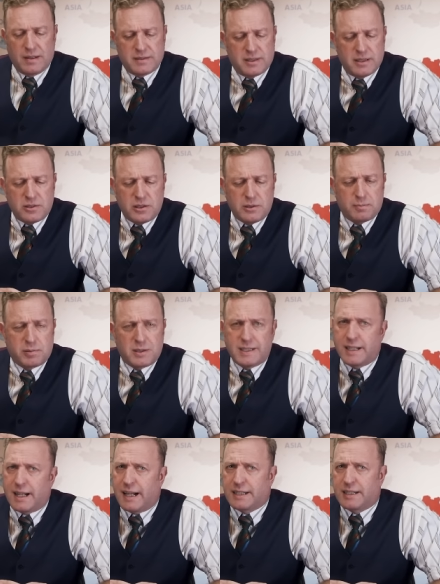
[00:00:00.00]
This is
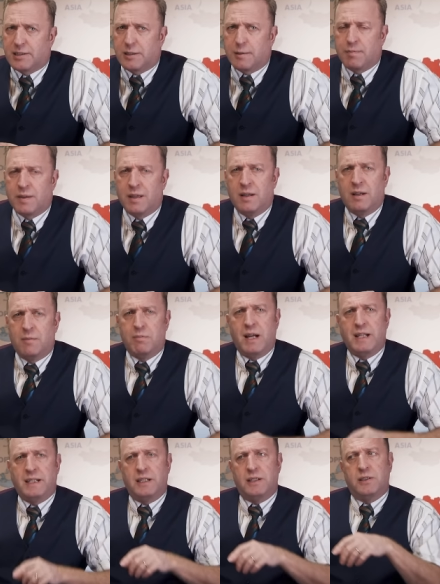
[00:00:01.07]
pretty accurate.
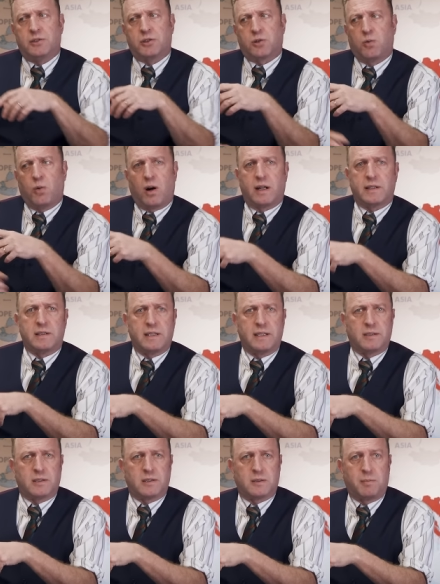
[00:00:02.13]
Many squad
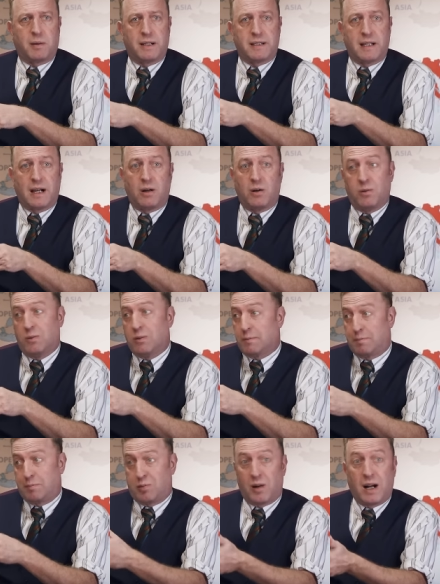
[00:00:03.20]
leaders by now were
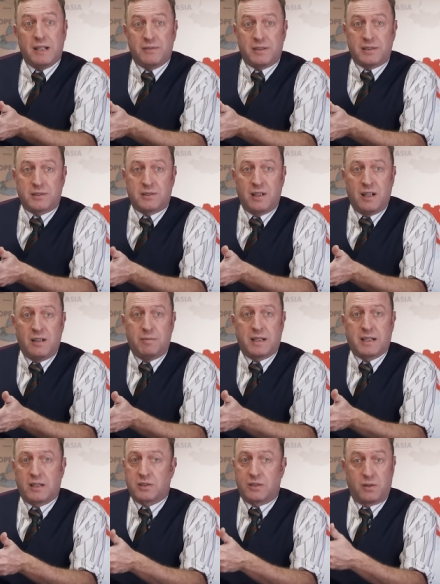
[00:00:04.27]
privates
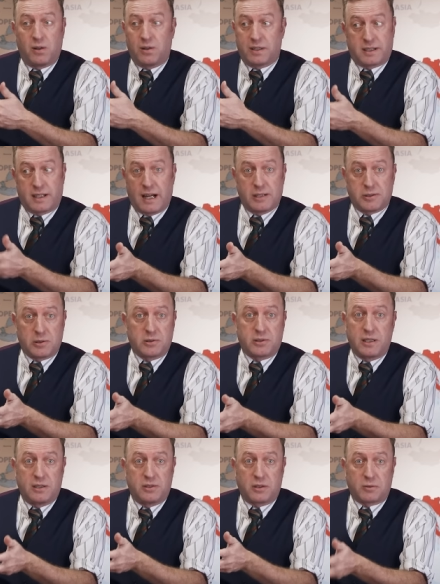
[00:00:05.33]
because of all the
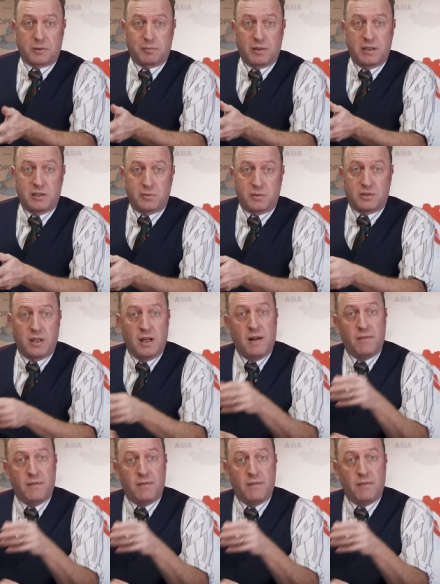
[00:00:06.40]
casualties and replacements.